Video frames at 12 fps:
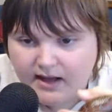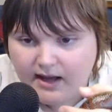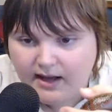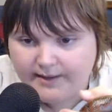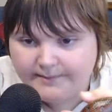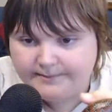
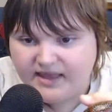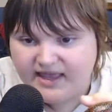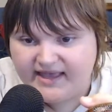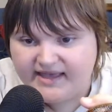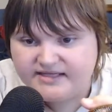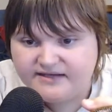and
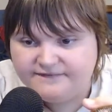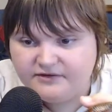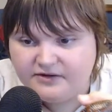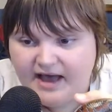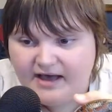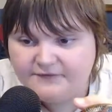if
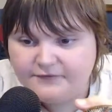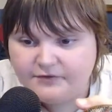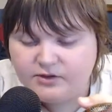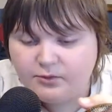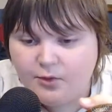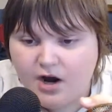you have
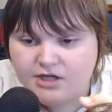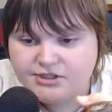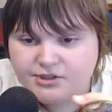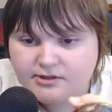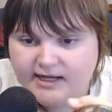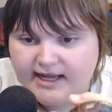one,
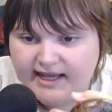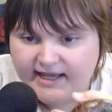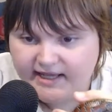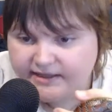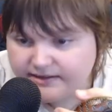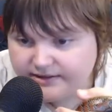wash your
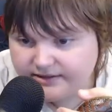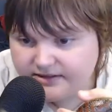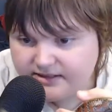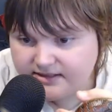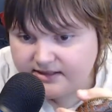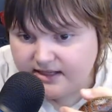
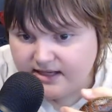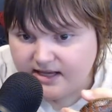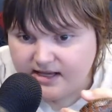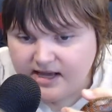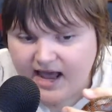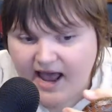hands
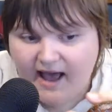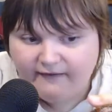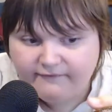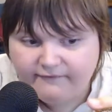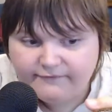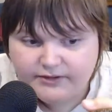
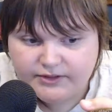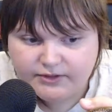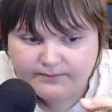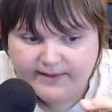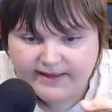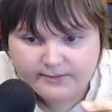after
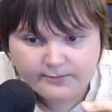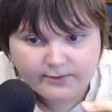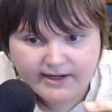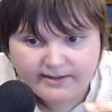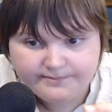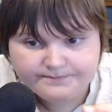you pick one
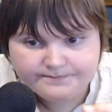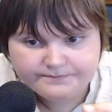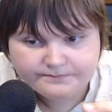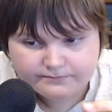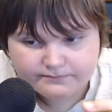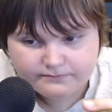up.
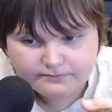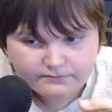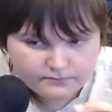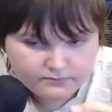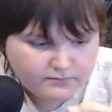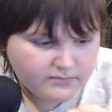
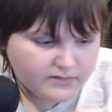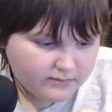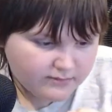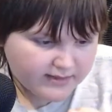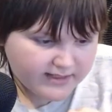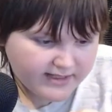
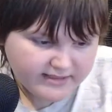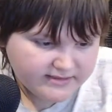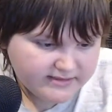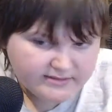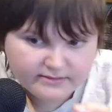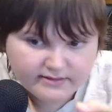
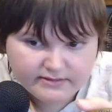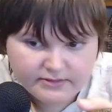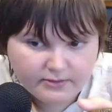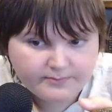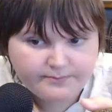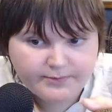Because
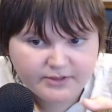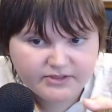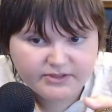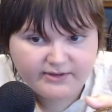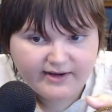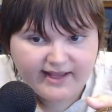don't put
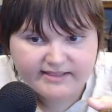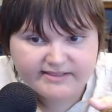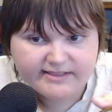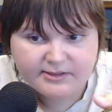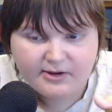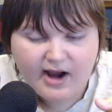your
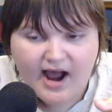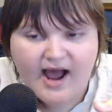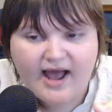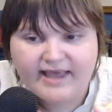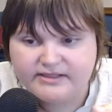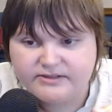hands in your
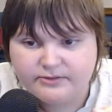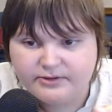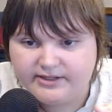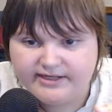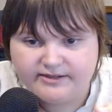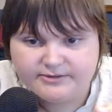eyes or
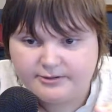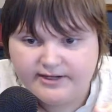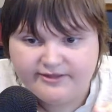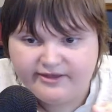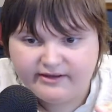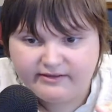your ears or
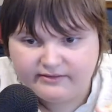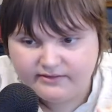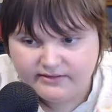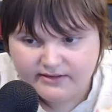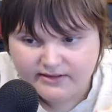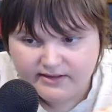anything.
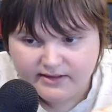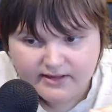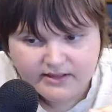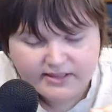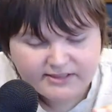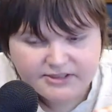
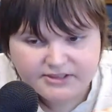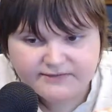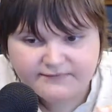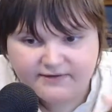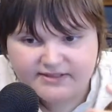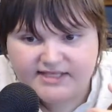It's
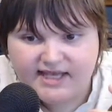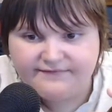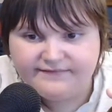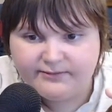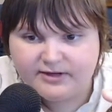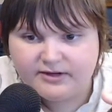just for
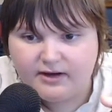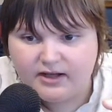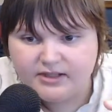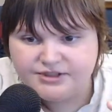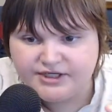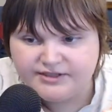safety
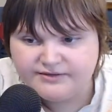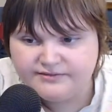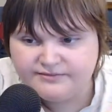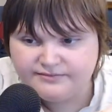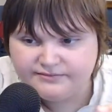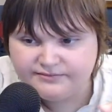precaution.